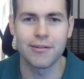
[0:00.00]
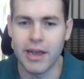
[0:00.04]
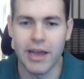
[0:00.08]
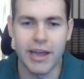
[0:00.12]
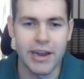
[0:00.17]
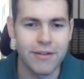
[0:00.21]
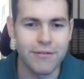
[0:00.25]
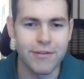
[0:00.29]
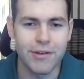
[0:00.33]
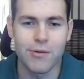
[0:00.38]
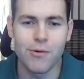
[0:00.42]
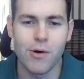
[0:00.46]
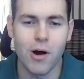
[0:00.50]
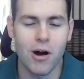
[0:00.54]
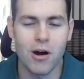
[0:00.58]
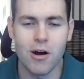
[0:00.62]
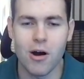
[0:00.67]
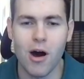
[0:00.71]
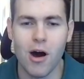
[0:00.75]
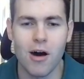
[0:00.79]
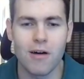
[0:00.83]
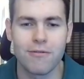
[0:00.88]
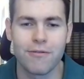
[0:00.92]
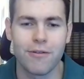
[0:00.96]
And if you
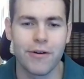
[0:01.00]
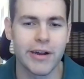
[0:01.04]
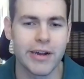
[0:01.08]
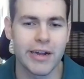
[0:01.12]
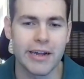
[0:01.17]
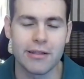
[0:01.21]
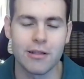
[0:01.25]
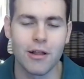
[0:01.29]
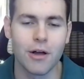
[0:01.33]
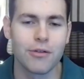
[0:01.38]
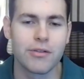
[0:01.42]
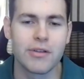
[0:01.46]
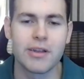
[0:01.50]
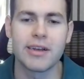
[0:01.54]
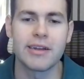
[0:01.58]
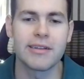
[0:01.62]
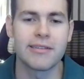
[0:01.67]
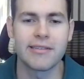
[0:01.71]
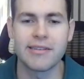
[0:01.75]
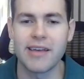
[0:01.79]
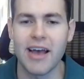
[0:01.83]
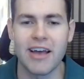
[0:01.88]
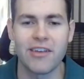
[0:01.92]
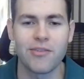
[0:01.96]
are offering a low
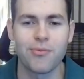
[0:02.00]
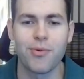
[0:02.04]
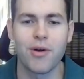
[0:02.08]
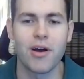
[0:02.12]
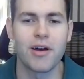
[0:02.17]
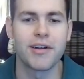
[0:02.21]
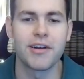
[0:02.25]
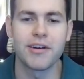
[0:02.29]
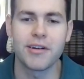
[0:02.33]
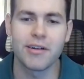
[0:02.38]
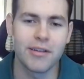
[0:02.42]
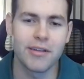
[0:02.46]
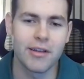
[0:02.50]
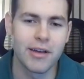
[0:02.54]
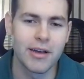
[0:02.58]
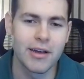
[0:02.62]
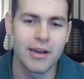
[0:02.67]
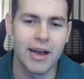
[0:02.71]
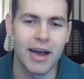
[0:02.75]
ticket SaaS product,